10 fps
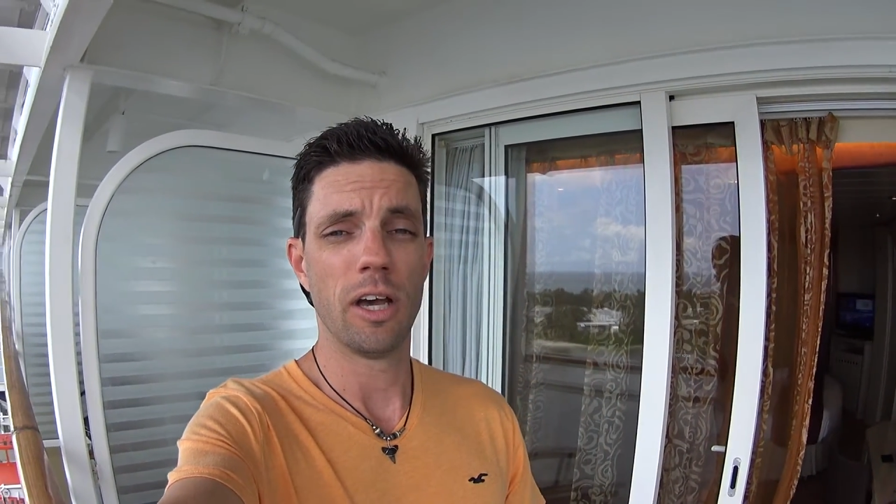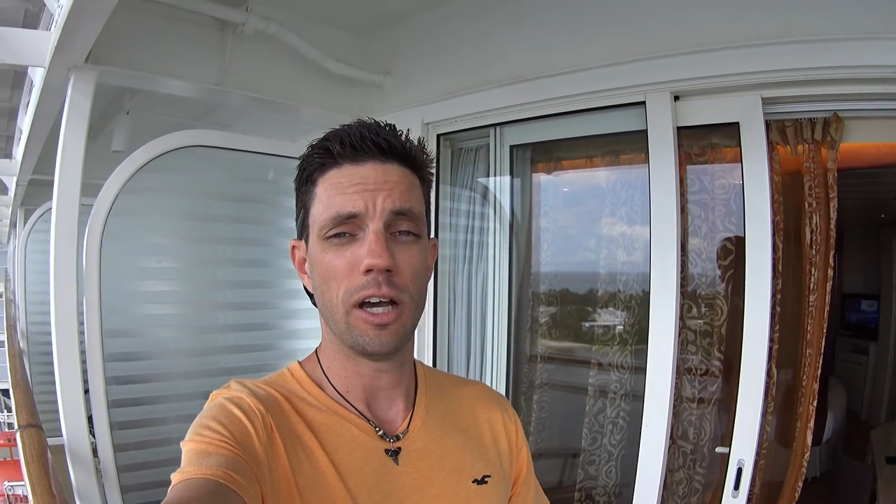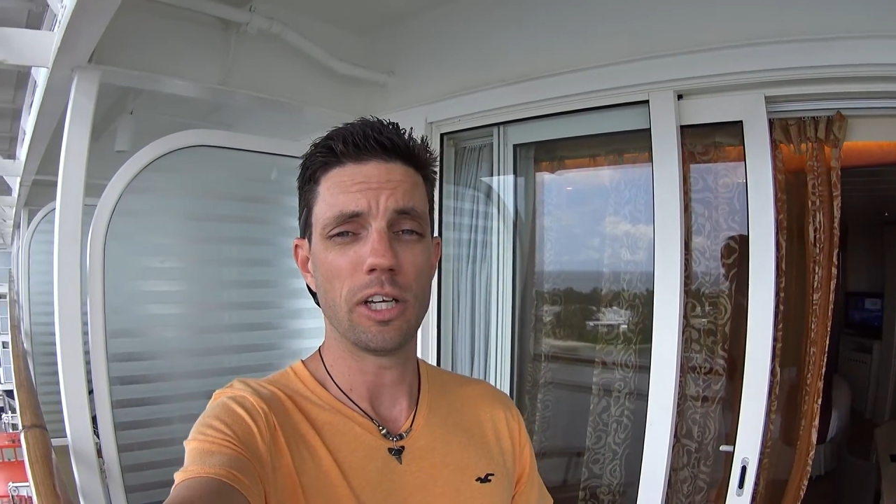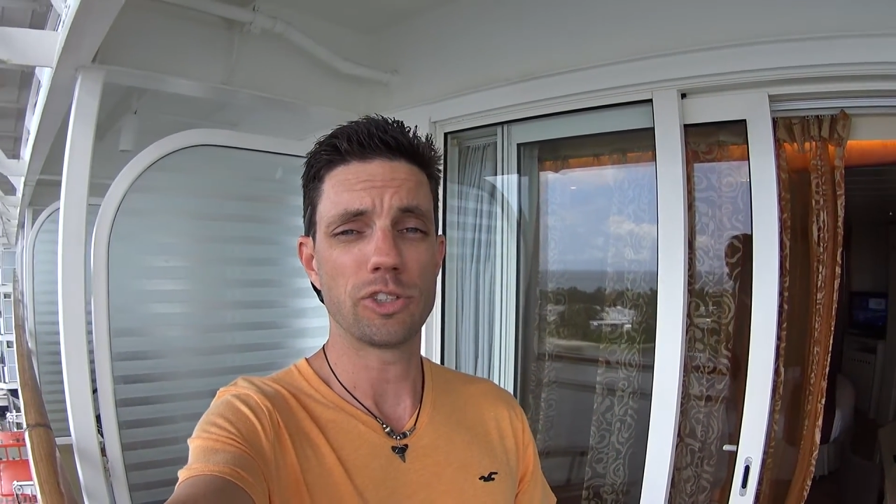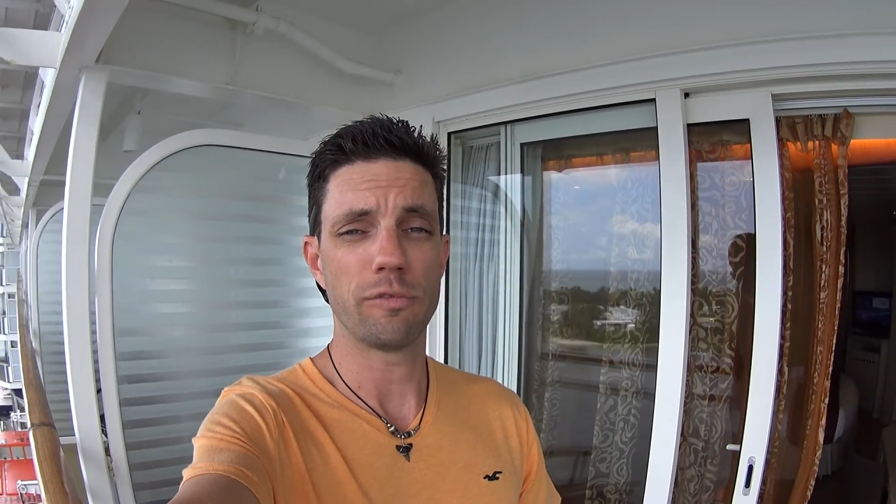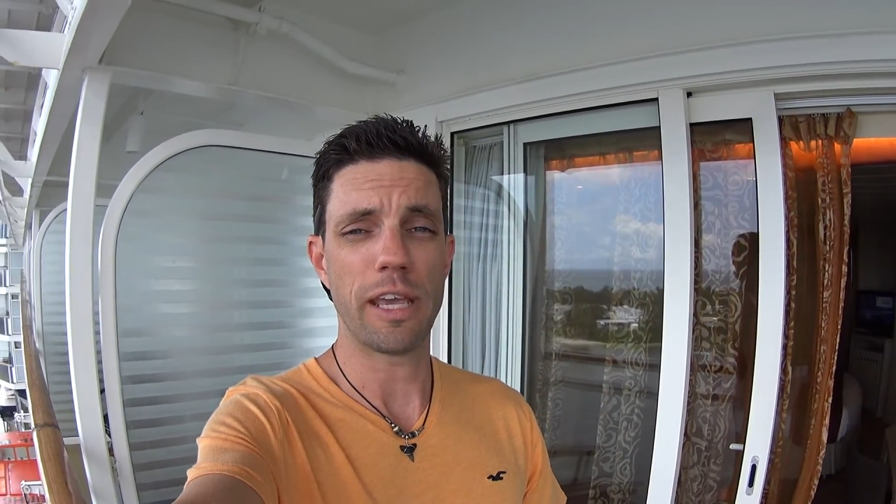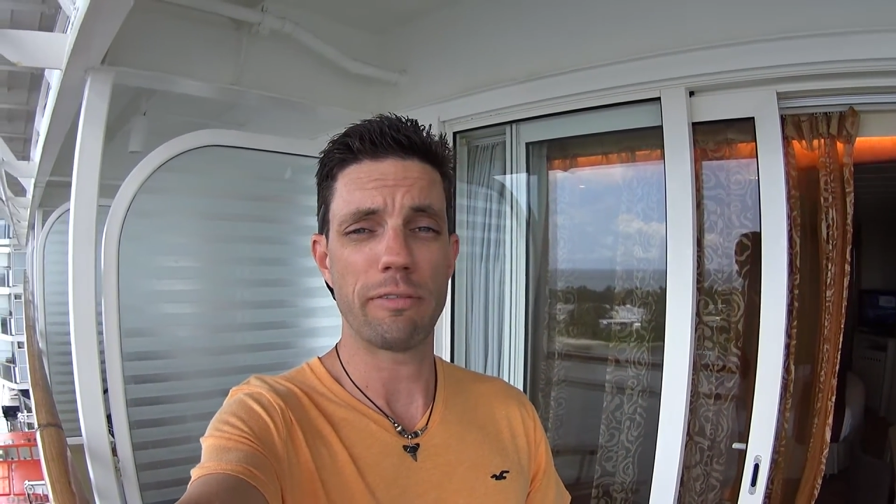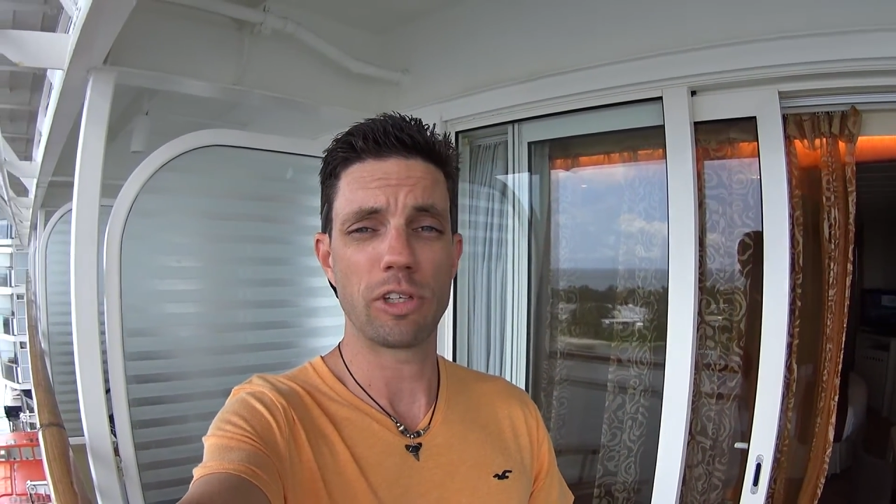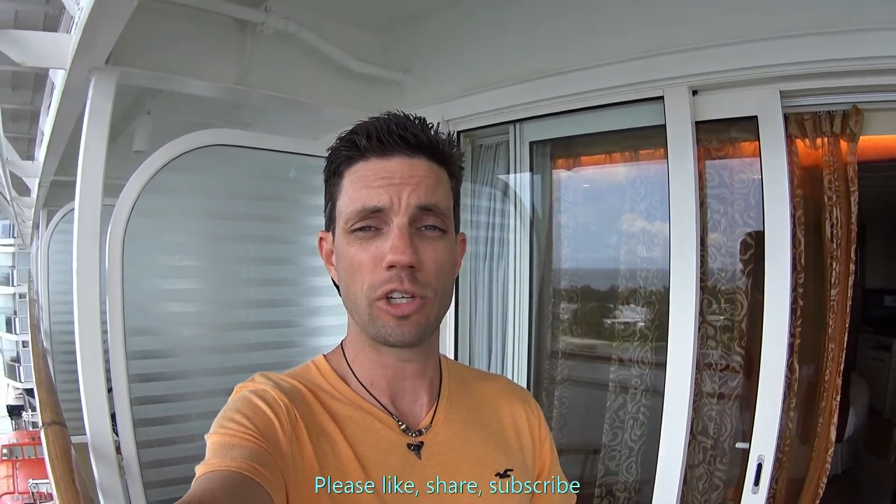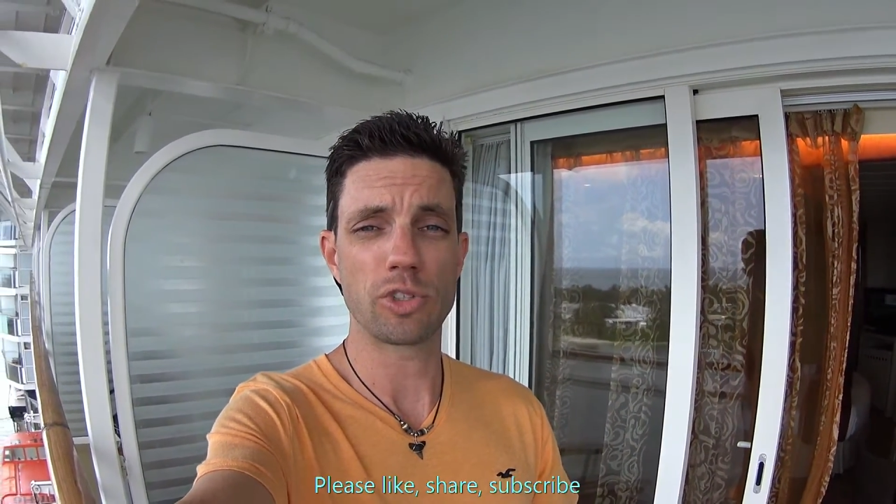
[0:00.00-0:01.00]
Uh, so if you
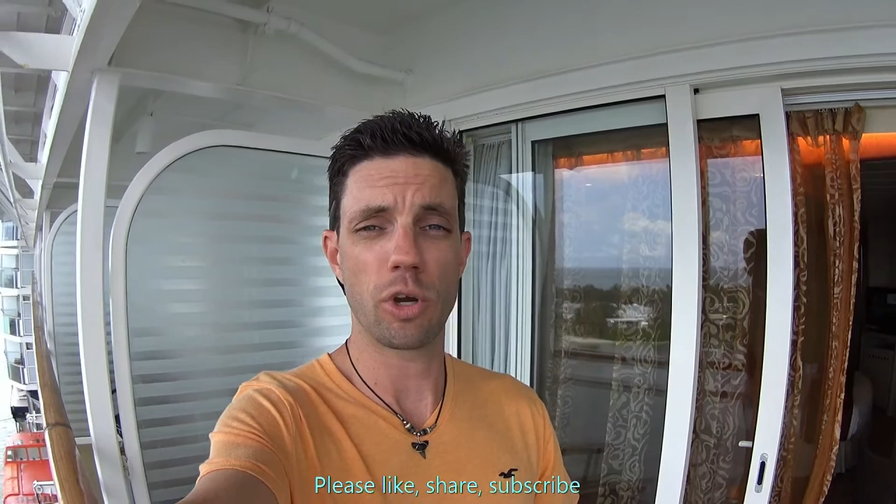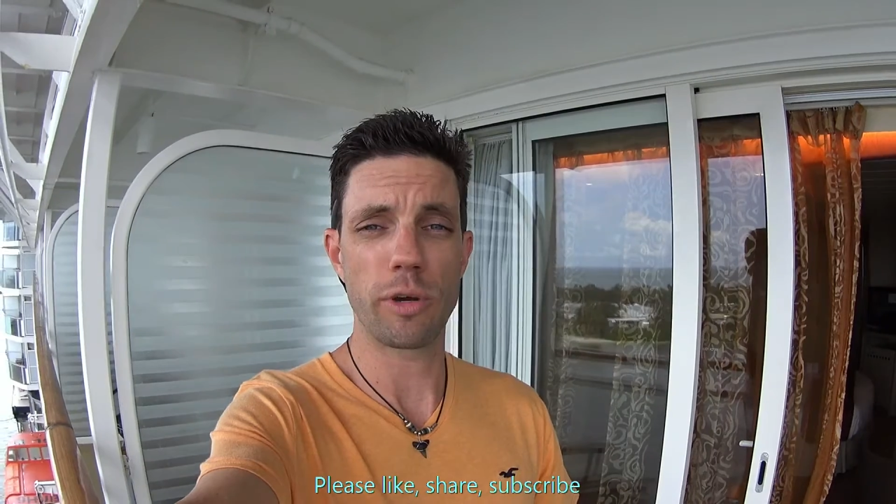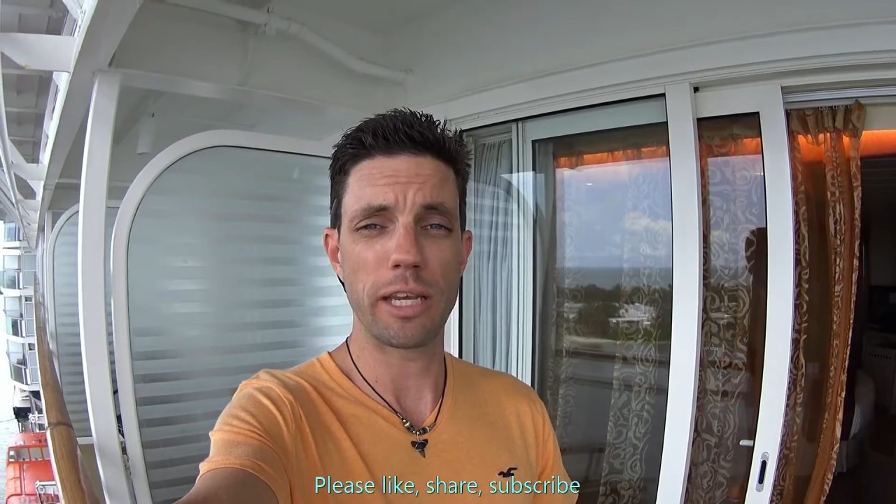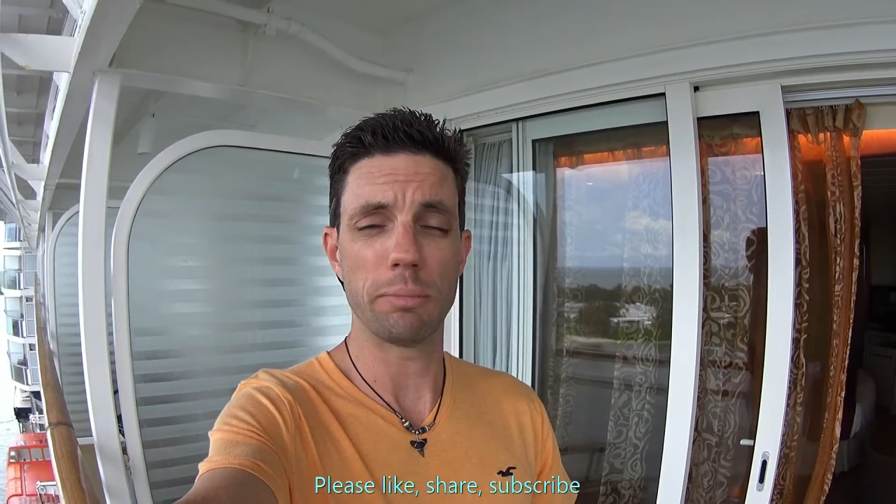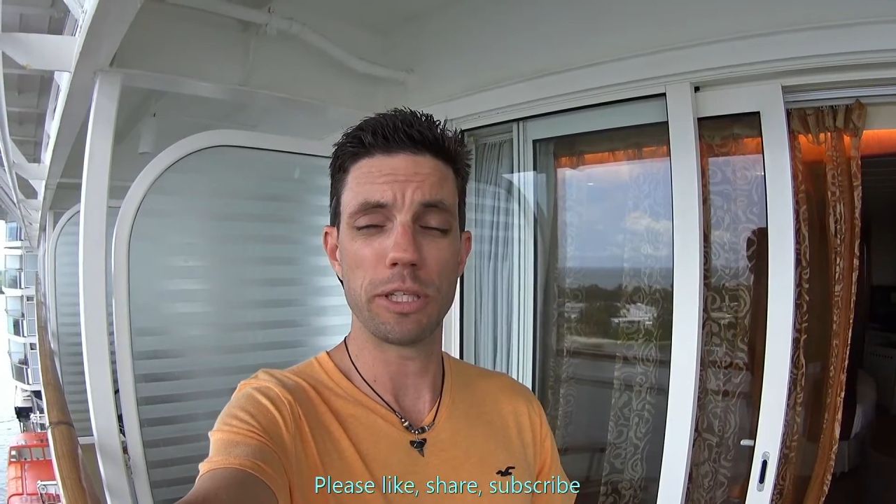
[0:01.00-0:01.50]
haven't done so already,